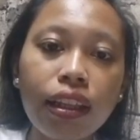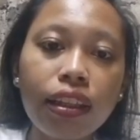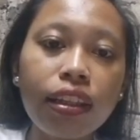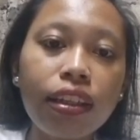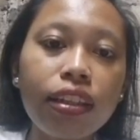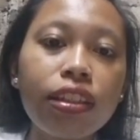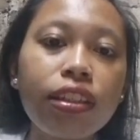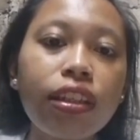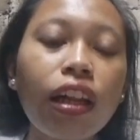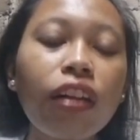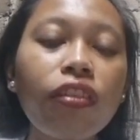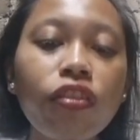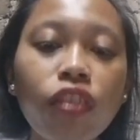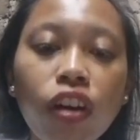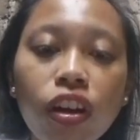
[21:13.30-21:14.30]
their
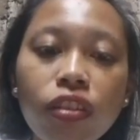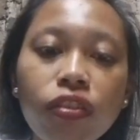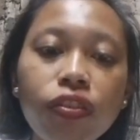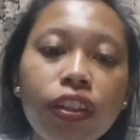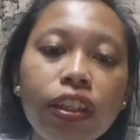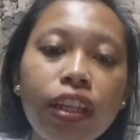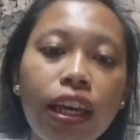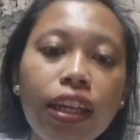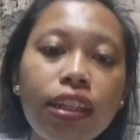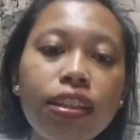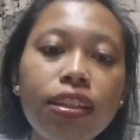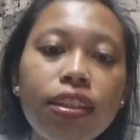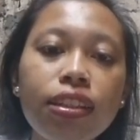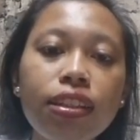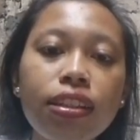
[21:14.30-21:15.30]

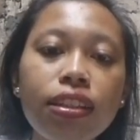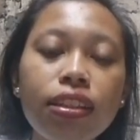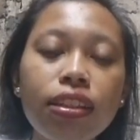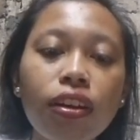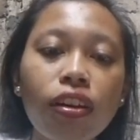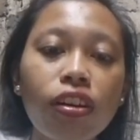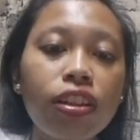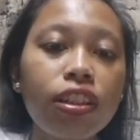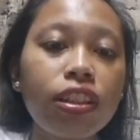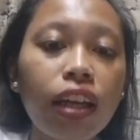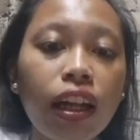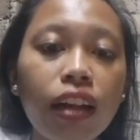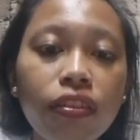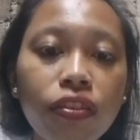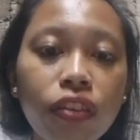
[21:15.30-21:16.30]
self-confidence or
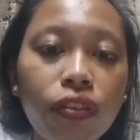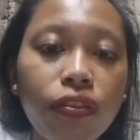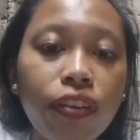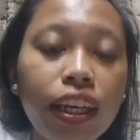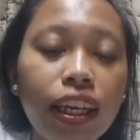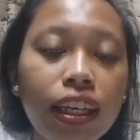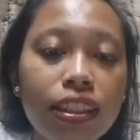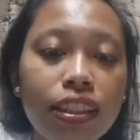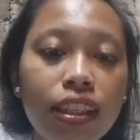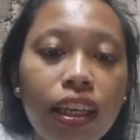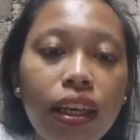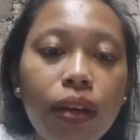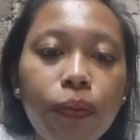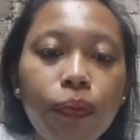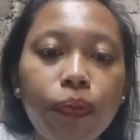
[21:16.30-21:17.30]

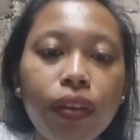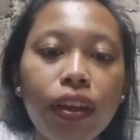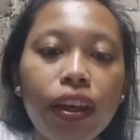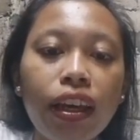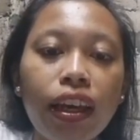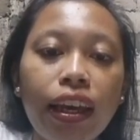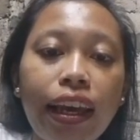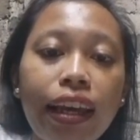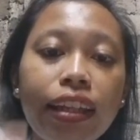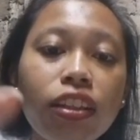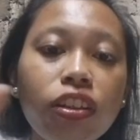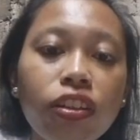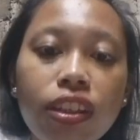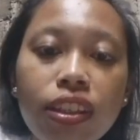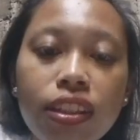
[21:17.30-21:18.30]
self-efficacy
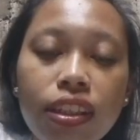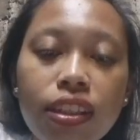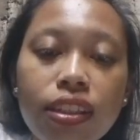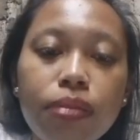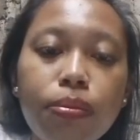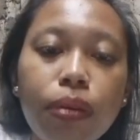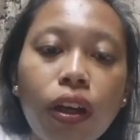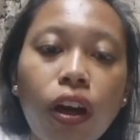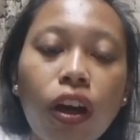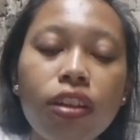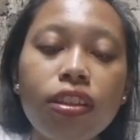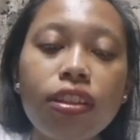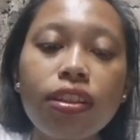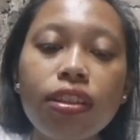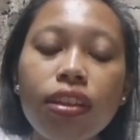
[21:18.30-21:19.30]
increases
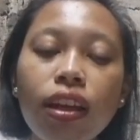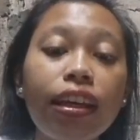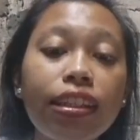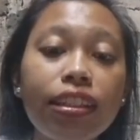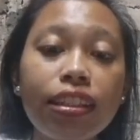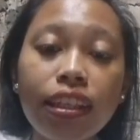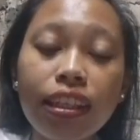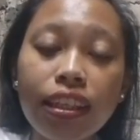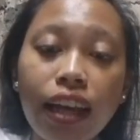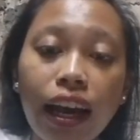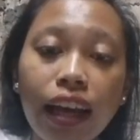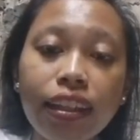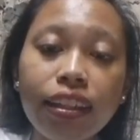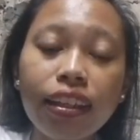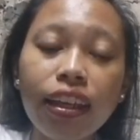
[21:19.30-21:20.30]
because they see
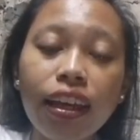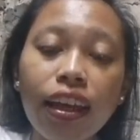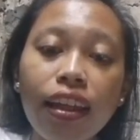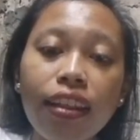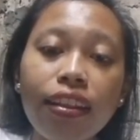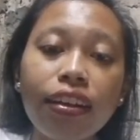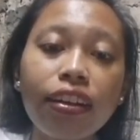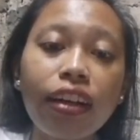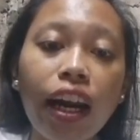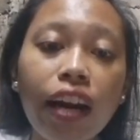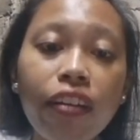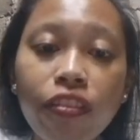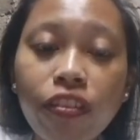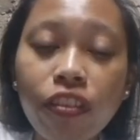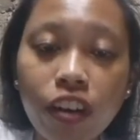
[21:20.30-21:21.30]
that their
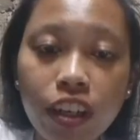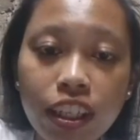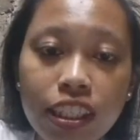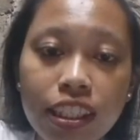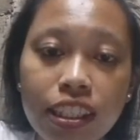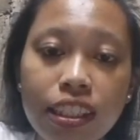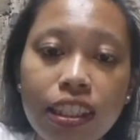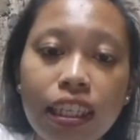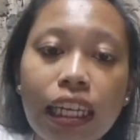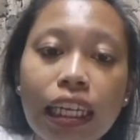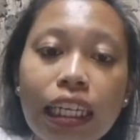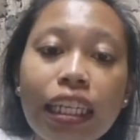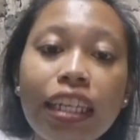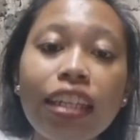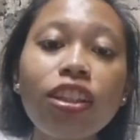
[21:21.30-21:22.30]
efforts
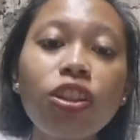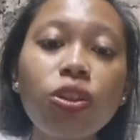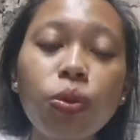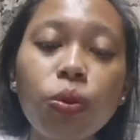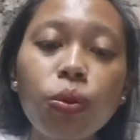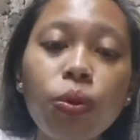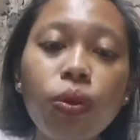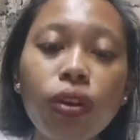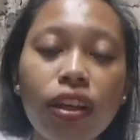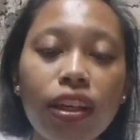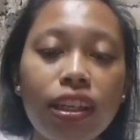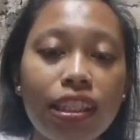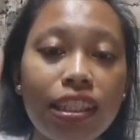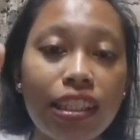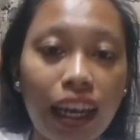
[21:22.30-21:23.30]
lead to
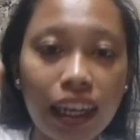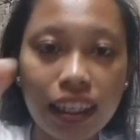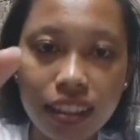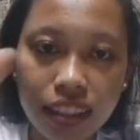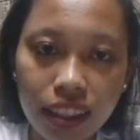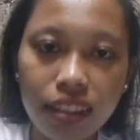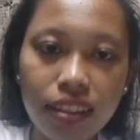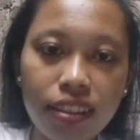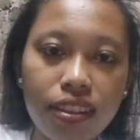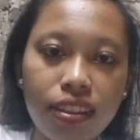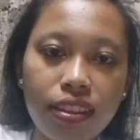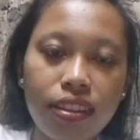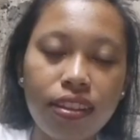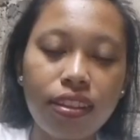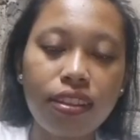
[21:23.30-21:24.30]

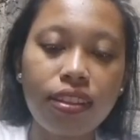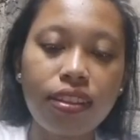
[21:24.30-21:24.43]
success.